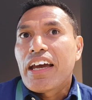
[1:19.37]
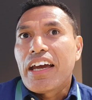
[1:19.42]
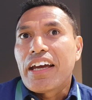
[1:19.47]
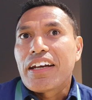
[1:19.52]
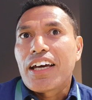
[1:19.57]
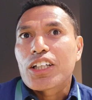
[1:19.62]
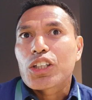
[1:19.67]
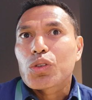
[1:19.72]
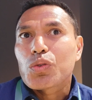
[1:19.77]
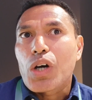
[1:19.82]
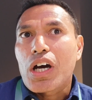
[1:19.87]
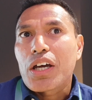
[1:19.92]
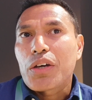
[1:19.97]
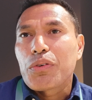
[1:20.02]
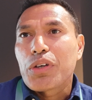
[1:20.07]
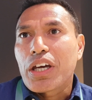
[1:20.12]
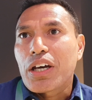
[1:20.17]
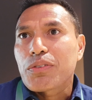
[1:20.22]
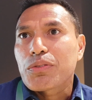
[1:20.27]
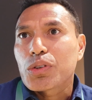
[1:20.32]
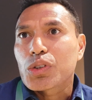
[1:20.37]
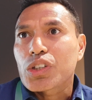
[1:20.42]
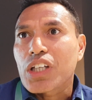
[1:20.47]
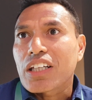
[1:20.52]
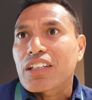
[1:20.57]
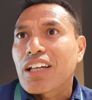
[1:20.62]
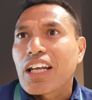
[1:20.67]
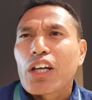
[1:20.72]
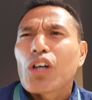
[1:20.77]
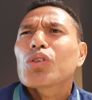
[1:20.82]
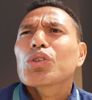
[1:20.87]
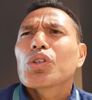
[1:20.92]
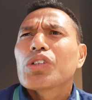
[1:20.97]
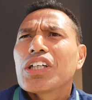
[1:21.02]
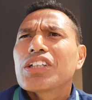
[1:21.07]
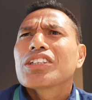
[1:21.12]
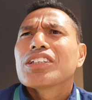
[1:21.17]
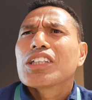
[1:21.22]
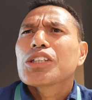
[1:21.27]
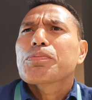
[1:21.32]
And that's why we have to settle. And also
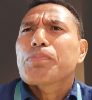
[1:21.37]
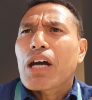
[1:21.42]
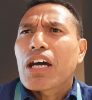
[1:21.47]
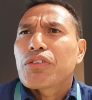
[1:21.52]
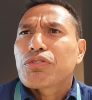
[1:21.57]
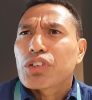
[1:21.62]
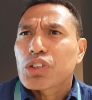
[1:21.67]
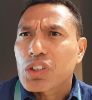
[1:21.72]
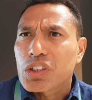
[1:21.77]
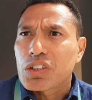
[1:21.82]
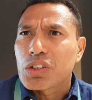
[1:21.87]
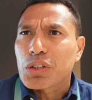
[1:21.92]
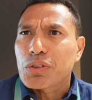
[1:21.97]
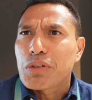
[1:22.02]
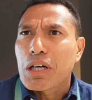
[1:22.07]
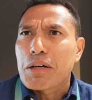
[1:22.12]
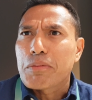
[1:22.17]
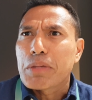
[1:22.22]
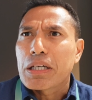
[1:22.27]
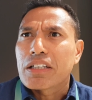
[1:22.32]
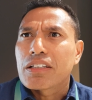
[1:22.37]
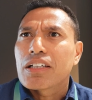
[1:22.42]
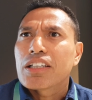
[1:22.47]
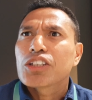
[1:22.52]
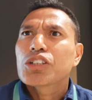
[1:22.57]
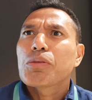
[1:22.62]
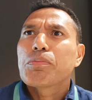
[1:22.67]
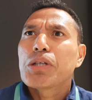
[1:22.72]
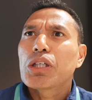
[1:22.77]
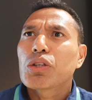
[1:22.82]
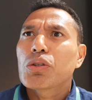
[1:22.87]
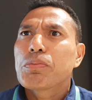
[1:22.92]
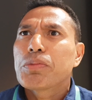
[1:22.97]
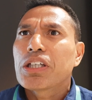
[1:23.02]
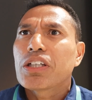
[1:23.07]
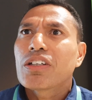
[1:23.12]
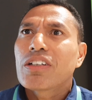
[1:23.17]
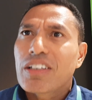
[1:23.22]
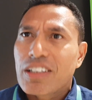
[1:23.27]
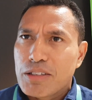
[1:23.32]
there's this privacy requirement. It's a
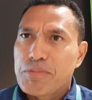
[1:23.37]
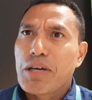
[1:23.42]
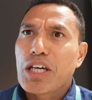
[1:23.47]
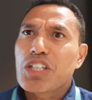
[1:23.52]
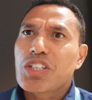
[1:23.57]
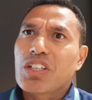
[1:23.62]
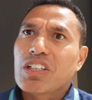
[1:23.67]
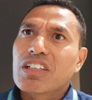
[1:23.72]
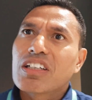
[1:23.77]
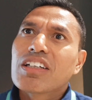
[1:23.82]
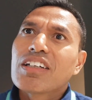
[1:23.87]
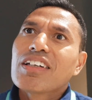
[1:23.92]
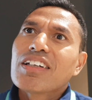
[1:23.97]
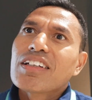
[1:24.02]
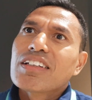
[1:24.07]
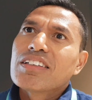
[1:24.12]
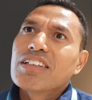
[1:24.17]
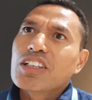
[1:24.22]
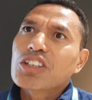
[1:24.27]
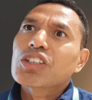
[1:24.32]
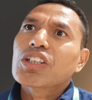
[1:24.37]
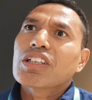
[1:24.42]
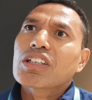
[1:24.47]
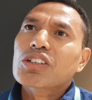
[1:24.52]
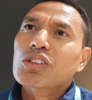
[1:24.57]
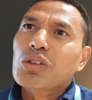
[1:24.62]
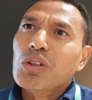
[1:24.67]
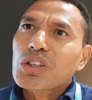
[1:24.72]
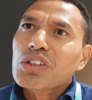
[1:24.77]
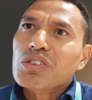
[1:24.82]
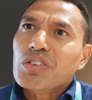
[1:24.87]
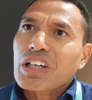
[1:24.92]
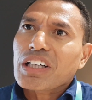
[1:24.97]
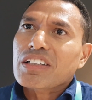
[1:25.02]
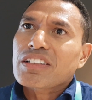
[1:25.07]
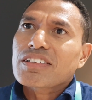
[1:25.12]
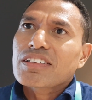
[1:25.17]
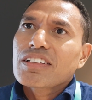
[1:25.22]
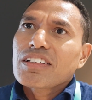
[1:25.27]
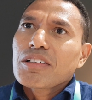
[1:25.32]
B2B, imagine, there's this
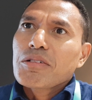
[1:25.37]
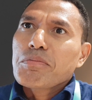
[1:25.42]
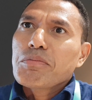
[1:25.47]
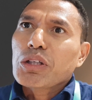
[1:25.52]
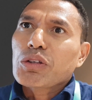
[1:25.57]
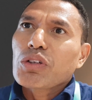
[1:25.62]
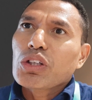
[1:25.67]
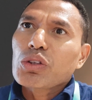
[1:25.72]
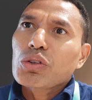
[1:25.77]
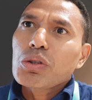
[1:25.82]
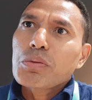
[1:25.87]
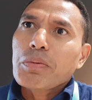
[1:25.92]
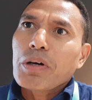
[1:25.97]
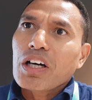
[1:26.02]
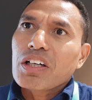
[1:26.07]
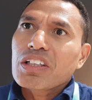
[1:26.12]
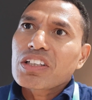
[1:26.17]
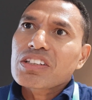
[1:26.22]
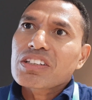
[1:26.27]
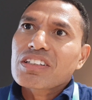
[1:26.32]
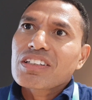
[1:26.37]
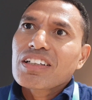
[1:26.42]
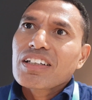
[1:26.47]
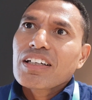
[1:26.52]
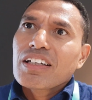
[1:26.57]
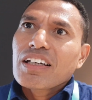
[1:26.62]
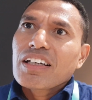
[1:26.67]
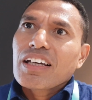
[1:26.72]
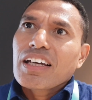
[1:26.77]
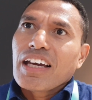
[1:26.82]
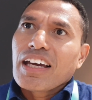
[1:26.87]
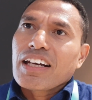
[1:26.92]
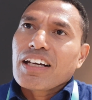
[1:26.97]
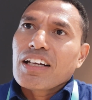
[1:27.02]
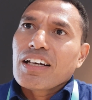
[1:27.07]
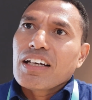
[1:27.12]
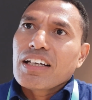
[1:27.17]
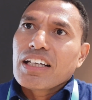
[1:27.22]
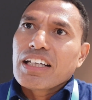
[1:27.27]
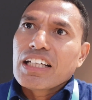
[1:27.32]
contract between two parties, and
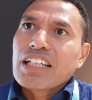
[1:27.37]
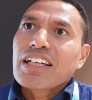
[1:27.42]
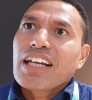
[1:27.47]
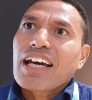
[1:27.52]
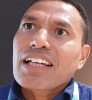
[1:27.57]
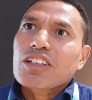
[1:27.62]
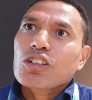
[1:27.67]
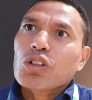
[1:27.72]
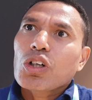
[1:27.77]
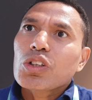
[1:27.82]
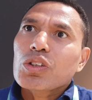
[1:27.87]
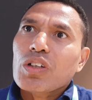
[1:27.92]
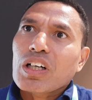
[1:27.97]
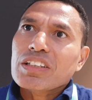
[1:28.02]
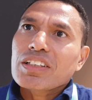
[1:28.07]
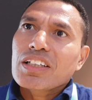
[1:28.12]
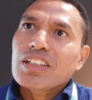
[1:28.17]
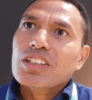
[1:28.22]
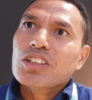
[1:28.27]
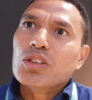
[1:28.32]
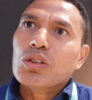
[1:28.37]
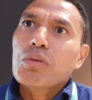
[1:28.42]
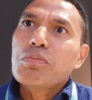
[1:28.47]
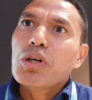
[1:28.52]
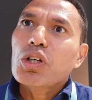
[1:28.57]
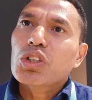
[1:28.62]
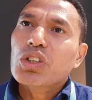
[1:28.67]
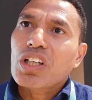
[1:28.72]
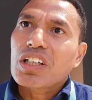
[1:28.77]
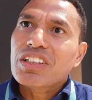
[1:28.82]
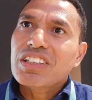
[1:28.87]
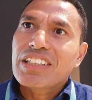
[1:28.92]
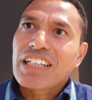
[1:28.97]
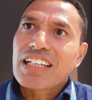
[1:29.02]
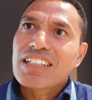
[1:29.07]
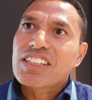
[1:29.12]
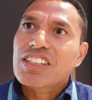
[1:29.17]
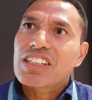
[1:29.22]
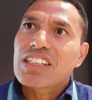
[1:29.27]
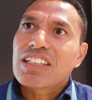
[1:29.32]
in that contract there is commercial
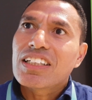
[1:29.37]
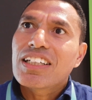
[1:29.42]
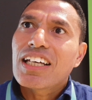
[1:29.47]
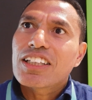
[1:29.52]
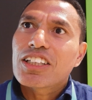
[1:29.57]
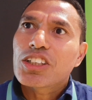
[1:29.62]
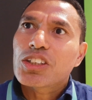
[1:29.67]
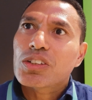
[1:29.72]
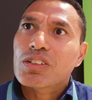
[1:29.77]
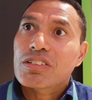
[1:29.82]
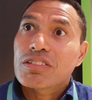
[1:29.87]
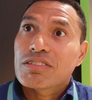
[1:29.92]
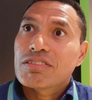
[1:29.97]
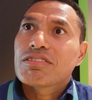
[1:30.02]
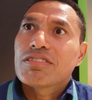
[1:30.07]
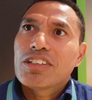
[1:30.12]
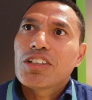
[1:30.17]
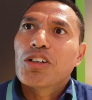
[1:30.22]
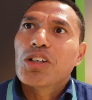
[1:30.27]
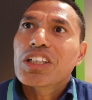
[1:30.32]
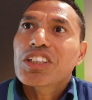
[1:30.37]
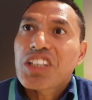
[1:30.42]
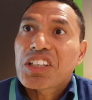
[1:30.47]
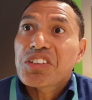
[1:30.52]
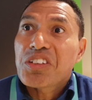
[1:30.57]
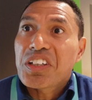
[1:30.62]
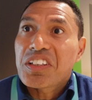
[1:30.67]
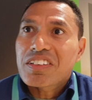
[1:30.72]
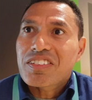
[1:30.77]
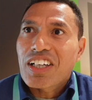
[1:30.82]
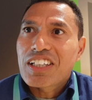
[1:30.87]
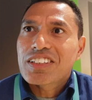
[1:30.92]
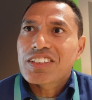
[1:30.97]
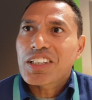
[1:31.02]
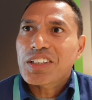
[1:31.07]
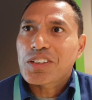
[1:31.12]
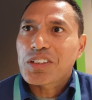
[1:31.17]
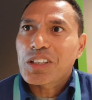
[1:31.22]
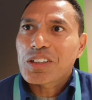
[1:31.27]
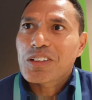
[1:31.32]
TNC that is, it's a trade
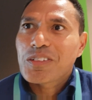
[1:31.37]
secret.